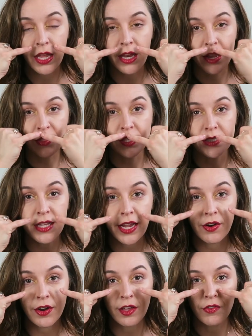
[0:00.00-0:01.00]
in this
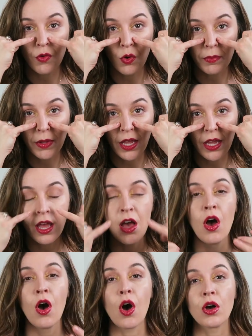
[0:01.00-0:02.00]
area for me.
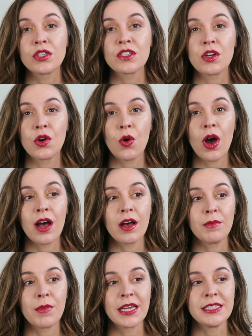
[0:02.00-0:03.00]
Also,
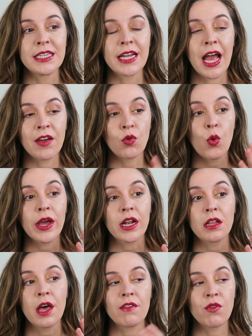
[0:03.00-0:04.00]
um, I did have quite
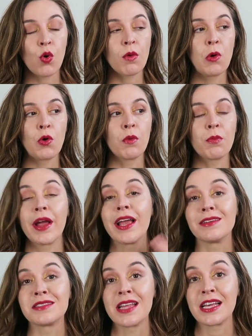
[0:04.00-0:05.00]
a lot of hormonal
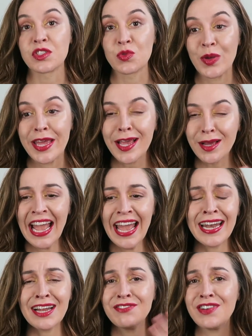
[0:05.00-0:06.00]
breakouts last week,
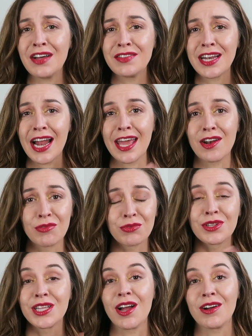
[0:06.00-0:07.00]
and I found that I had a
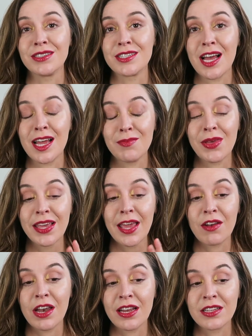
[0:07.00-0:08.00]
really hard time
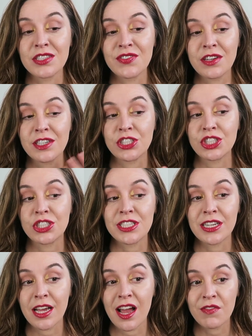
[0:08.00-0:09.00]
getting this foundation
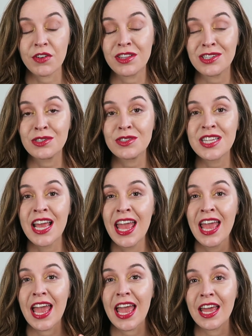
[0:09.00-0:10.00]
to cover those,
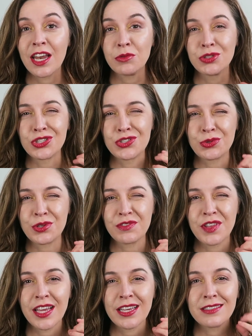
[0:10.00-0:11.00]
and it would just sort
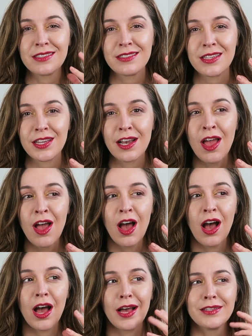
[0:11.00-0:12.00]
of like sit
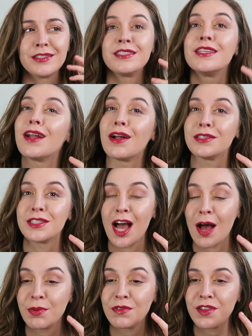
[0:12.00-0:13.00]
uh, sit on
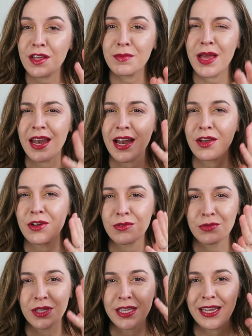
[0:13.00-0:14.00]
top of them and I
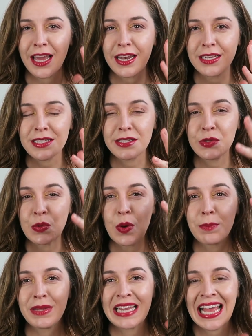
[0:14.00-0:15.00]
couldn't really get it to
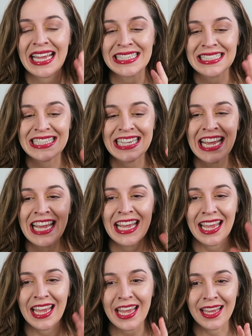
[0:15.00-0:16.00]
blend
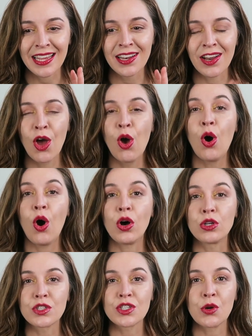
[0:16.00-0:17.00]
in.
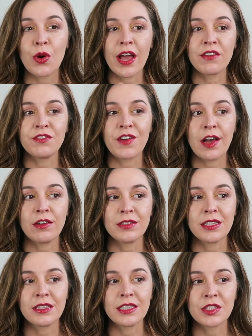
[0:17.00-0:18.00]
Also, I
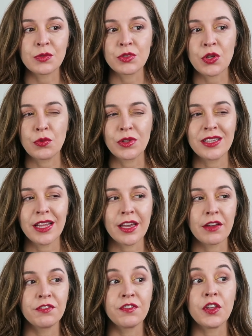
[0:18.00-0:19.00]
found that this was only like
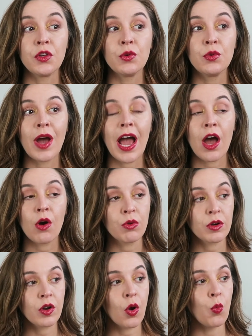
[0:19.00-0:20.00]
a few
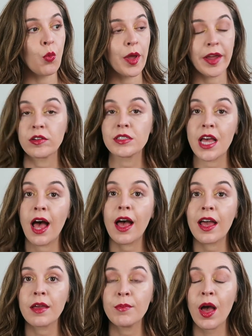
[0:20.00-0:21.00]
hour wear
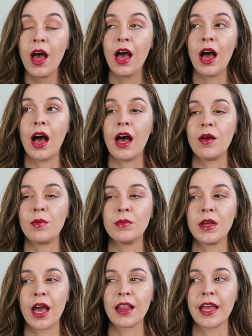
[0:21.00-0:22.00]
time um,
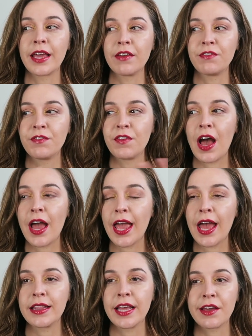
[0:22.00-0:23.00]
like if I
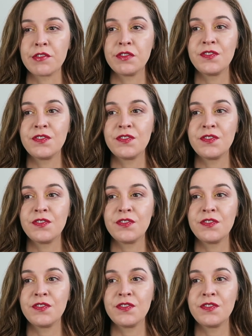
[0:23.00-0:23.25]
had like a